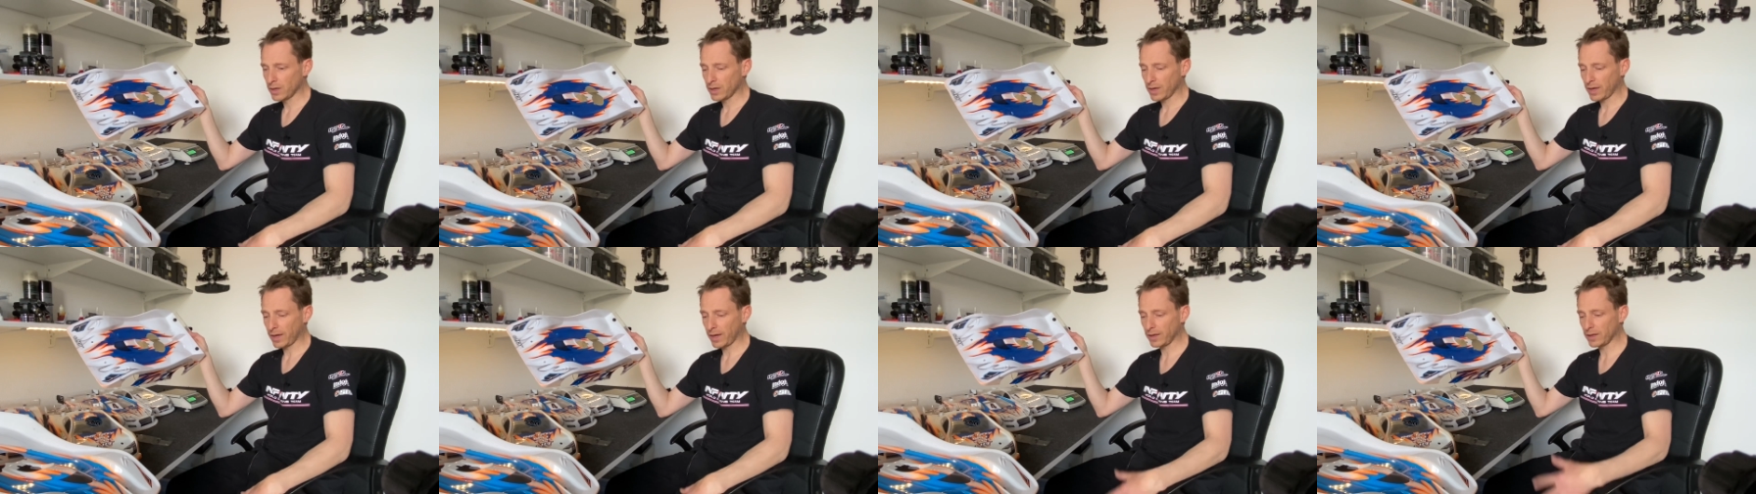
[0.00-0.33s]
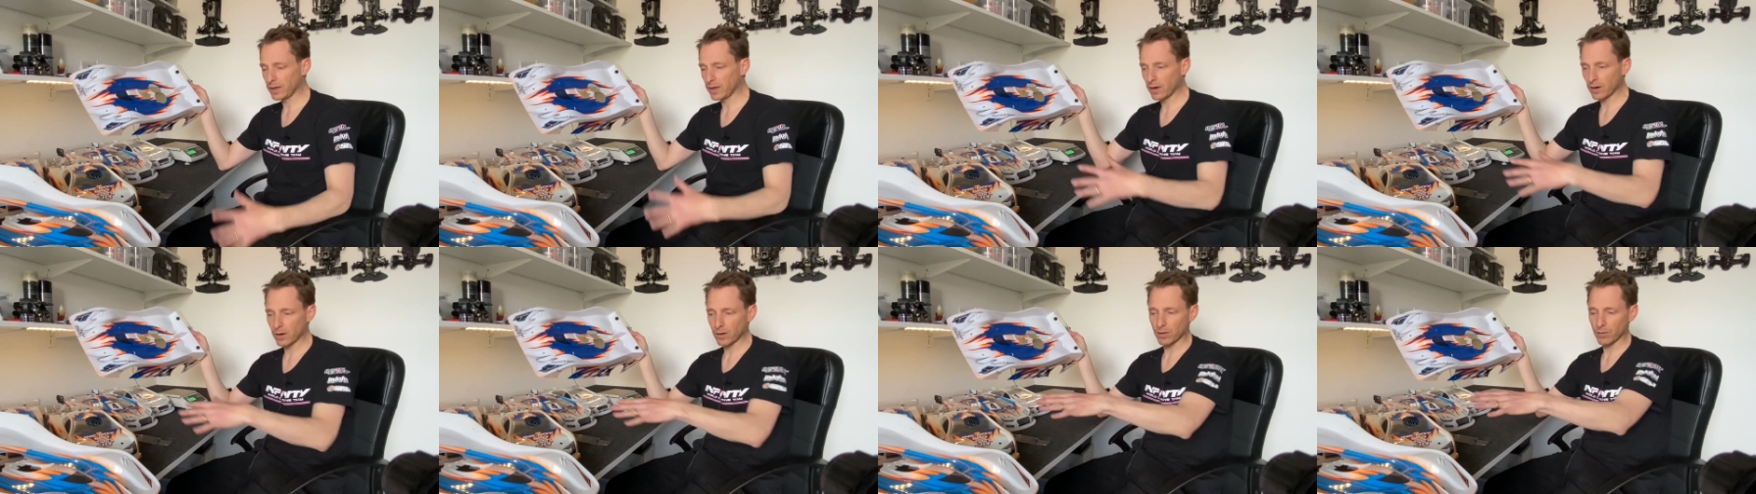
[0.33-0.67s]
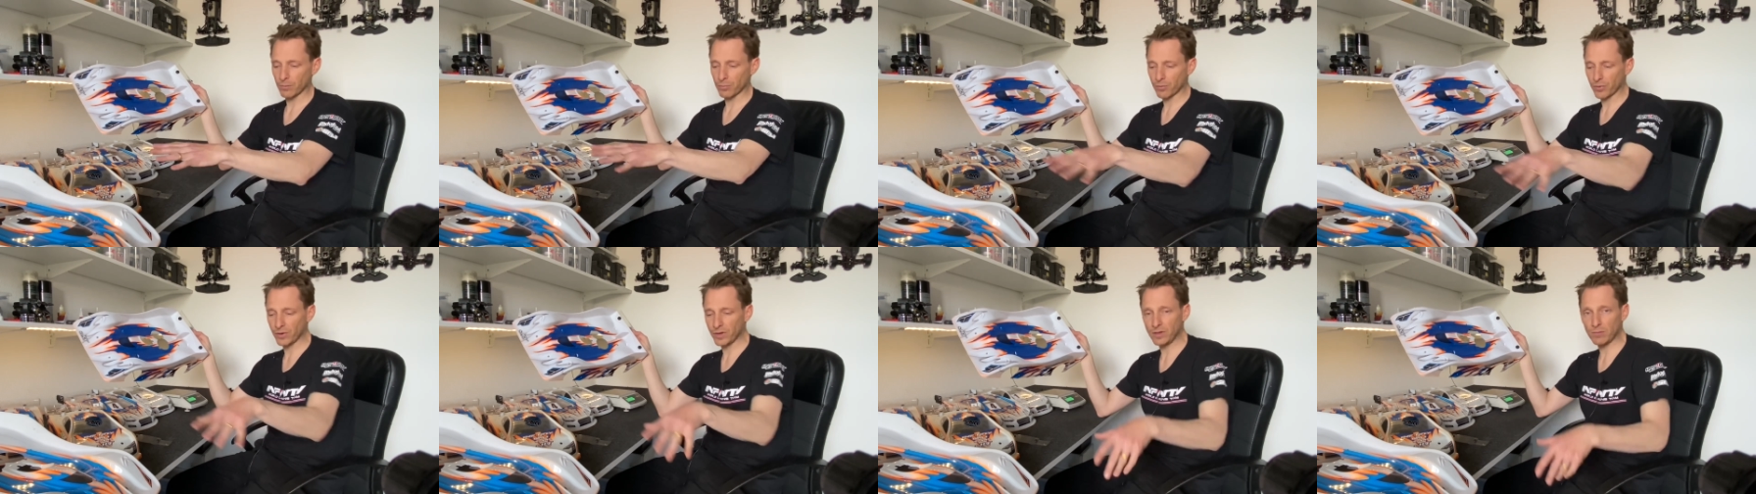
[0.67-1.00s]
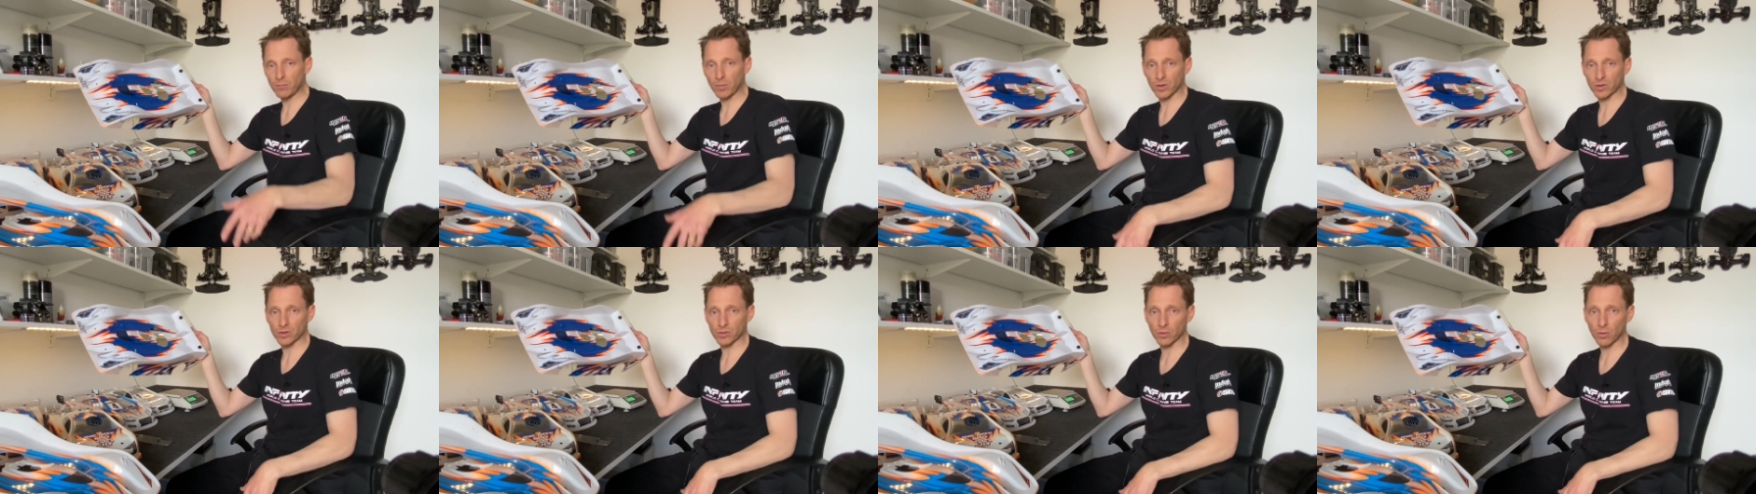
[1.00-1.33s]
and they're pretty
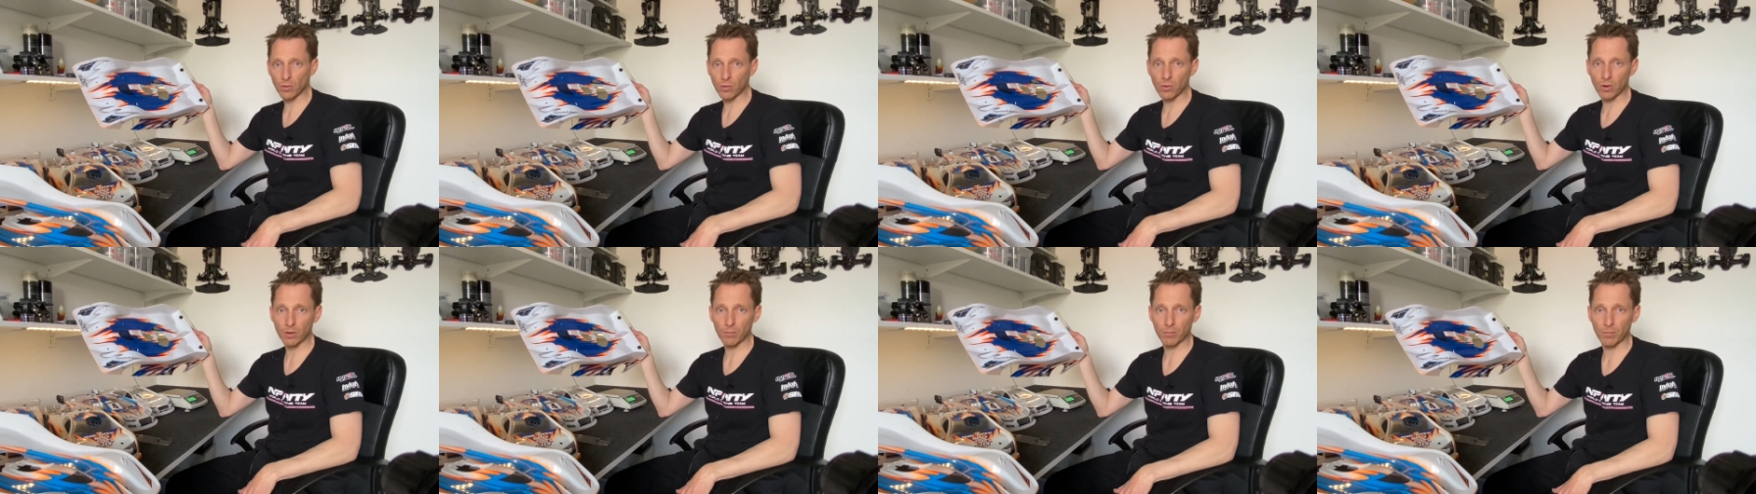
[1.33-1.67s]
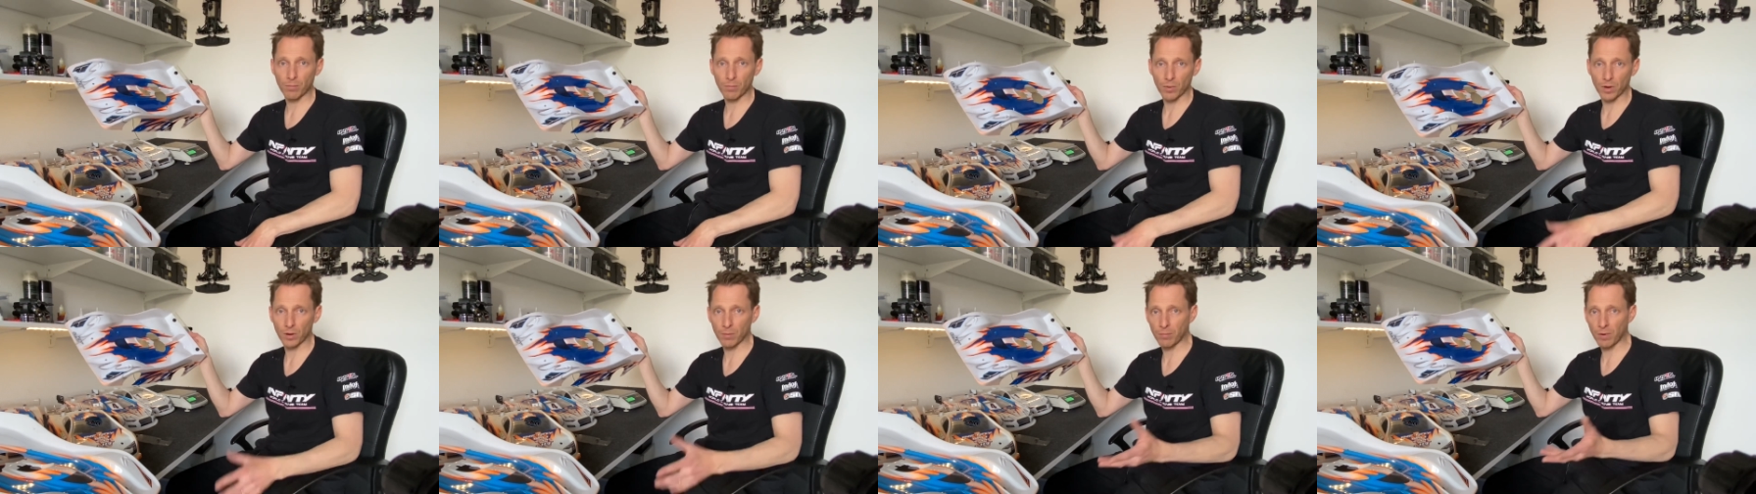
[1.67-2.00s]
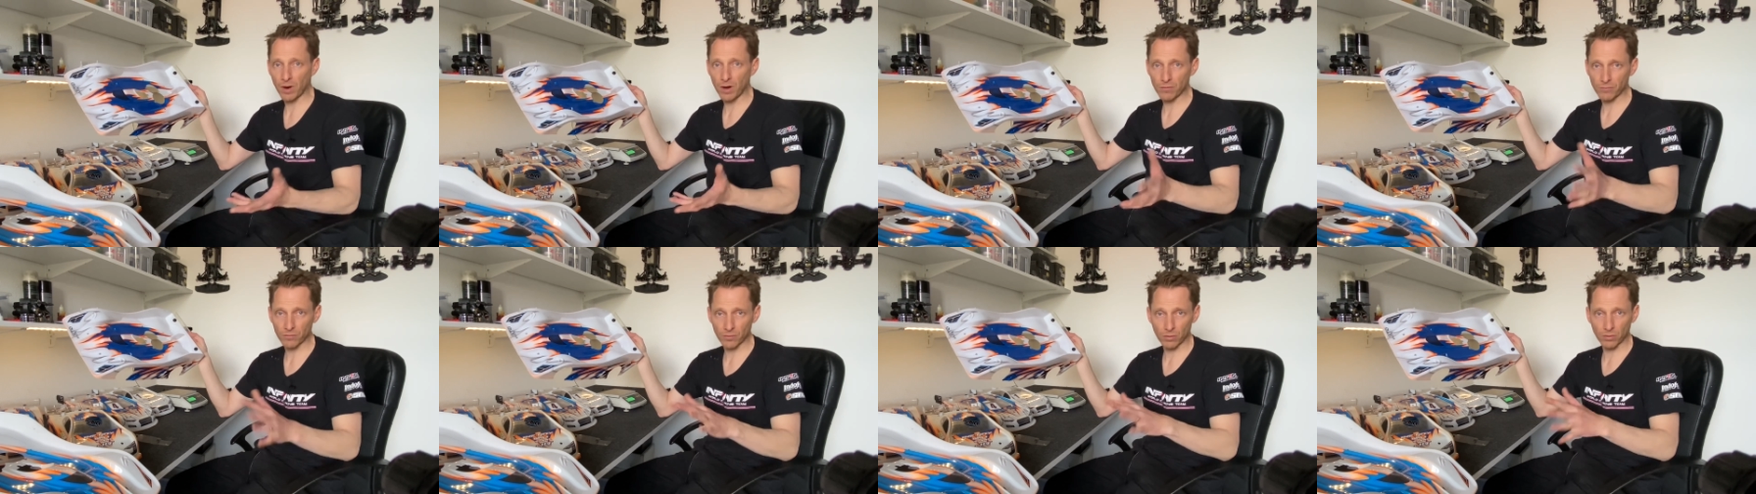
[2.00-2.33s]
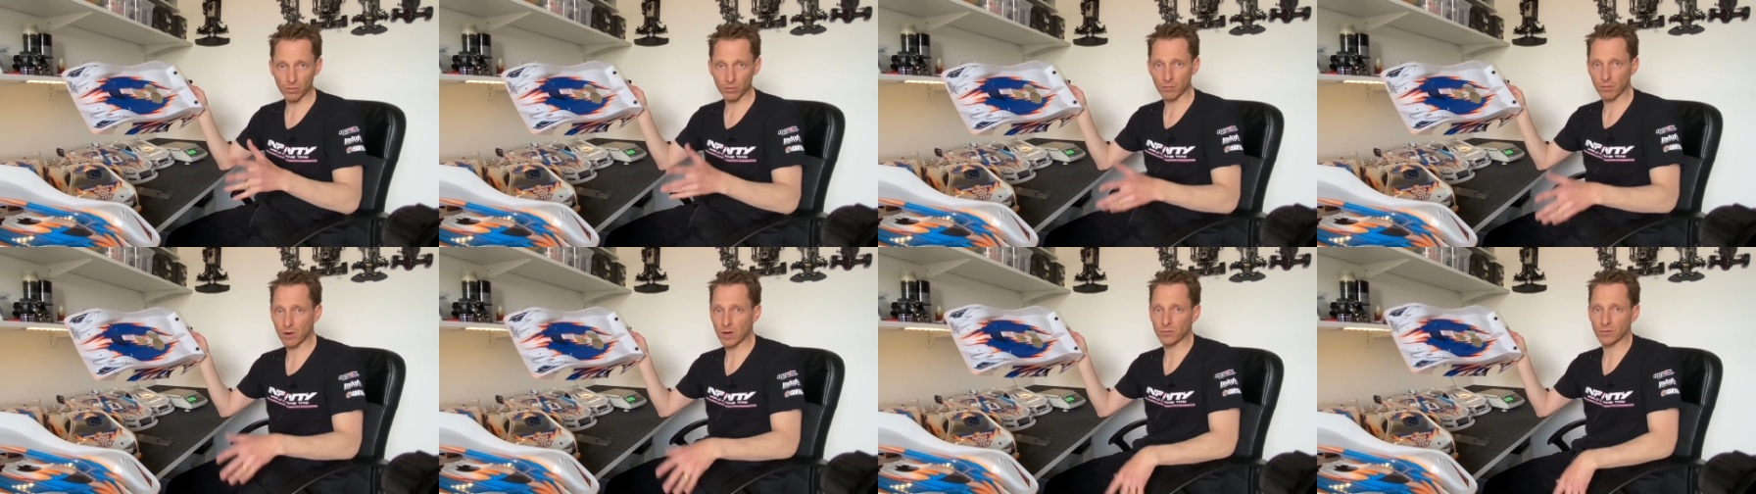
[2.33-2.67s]
much all above
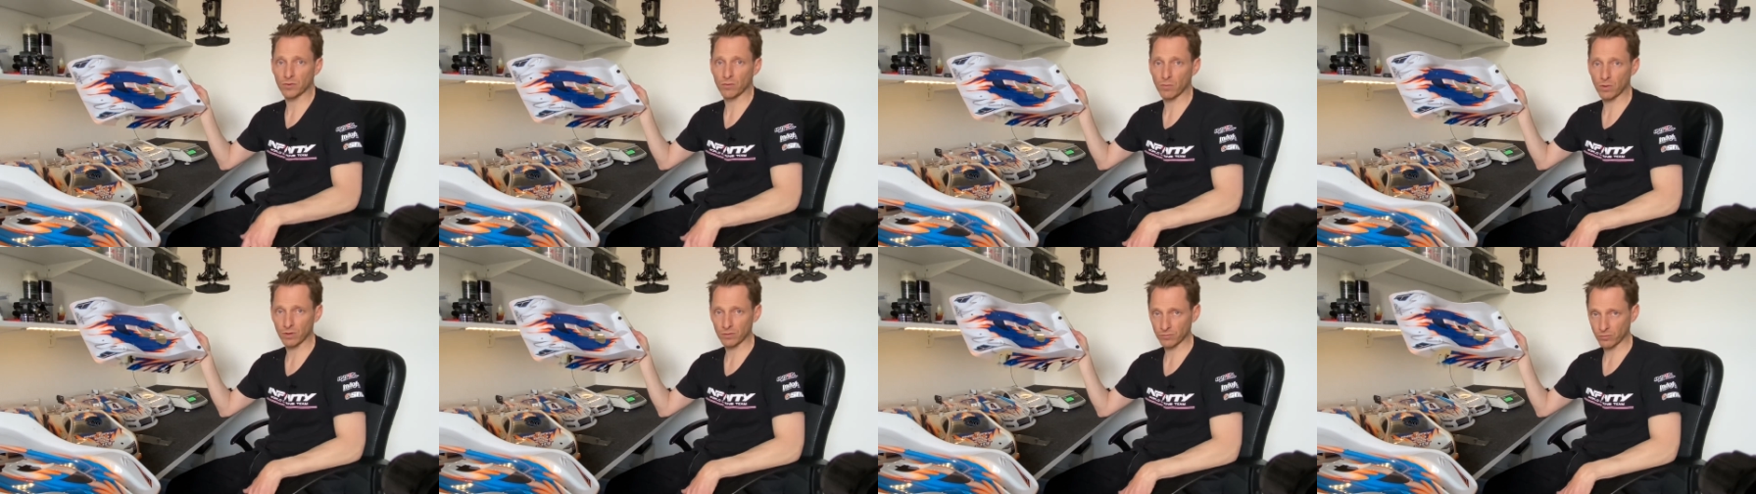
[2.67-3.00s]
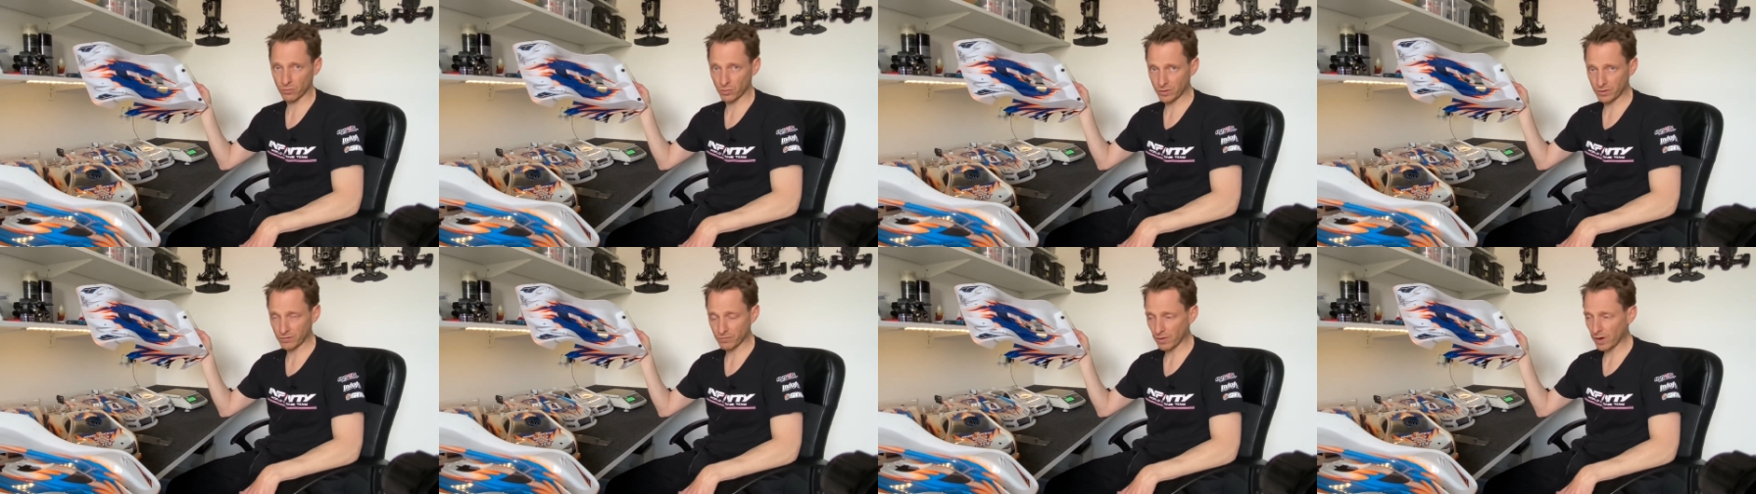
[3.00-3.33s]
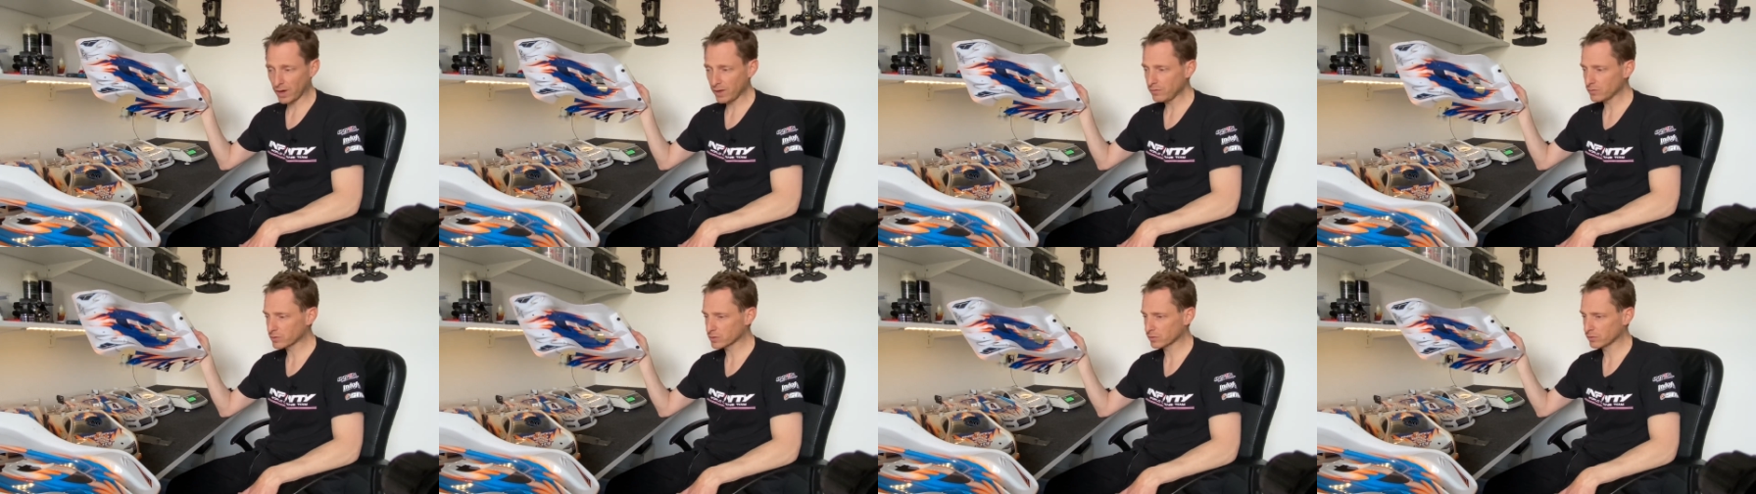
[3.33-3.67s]
or around the 145.